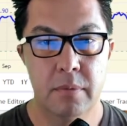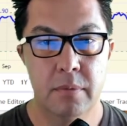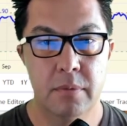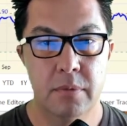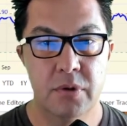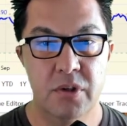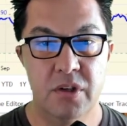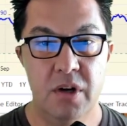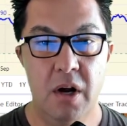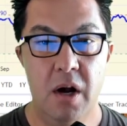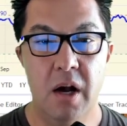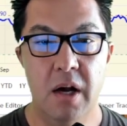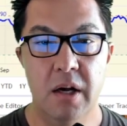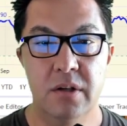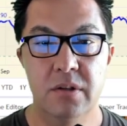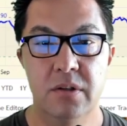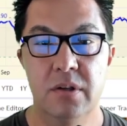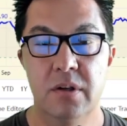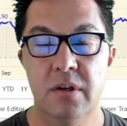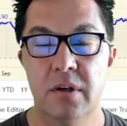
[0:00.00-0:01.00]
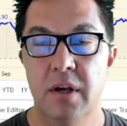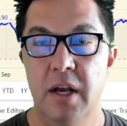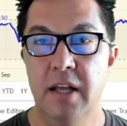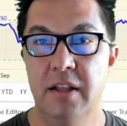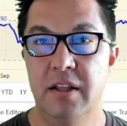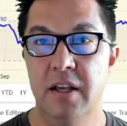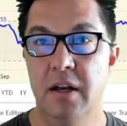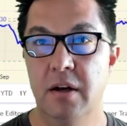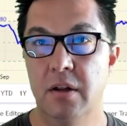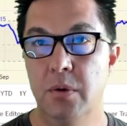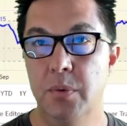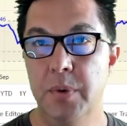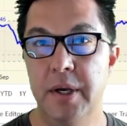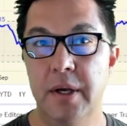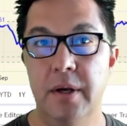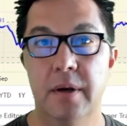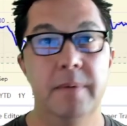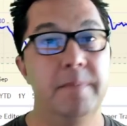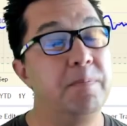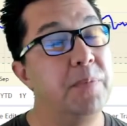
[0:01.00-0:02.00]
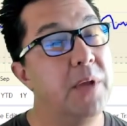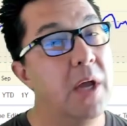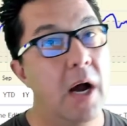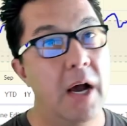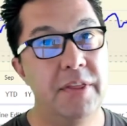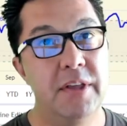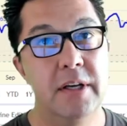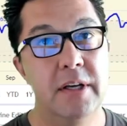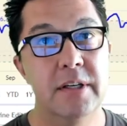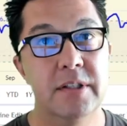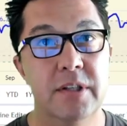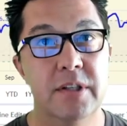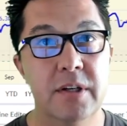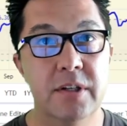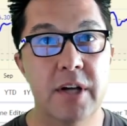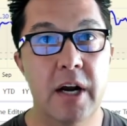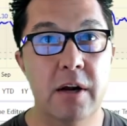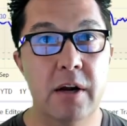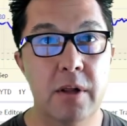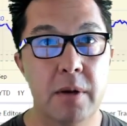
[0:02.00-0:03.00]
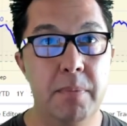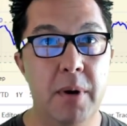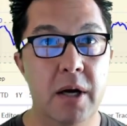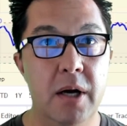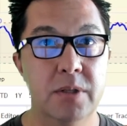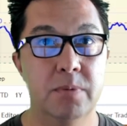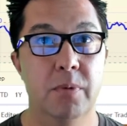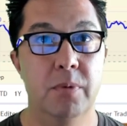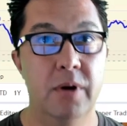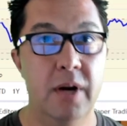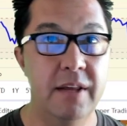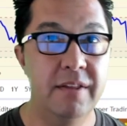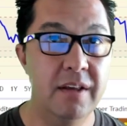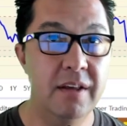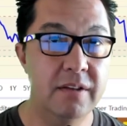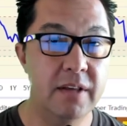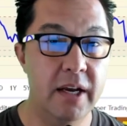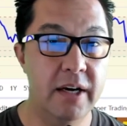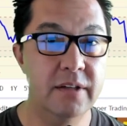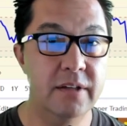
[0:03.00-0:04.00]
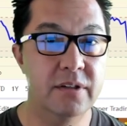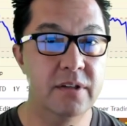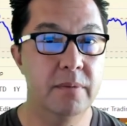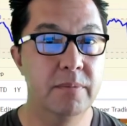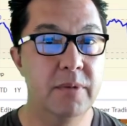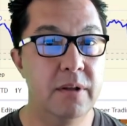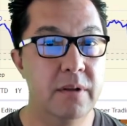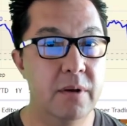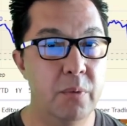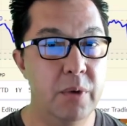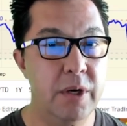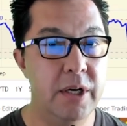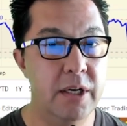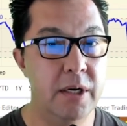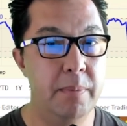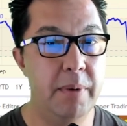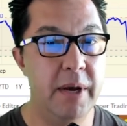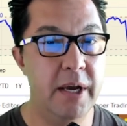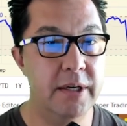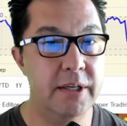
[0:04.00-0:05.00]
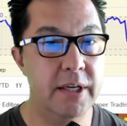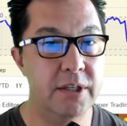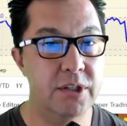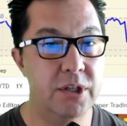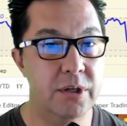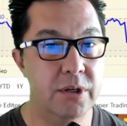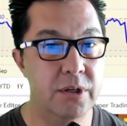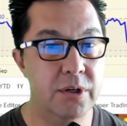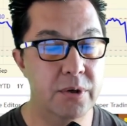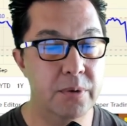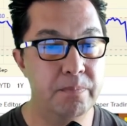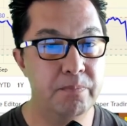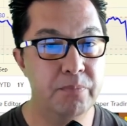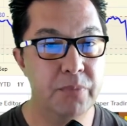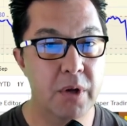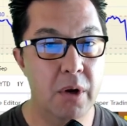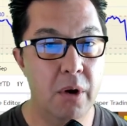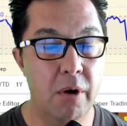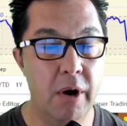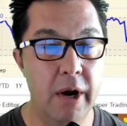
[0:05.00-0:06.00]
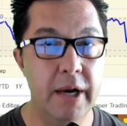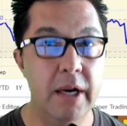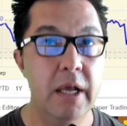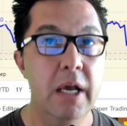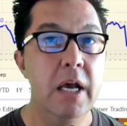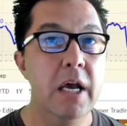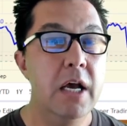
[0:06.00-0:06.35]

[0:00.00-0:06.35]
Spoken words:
stocks at the end of the week? I think it's entirely possible, and I think that is something that we need to pay attention to. All right.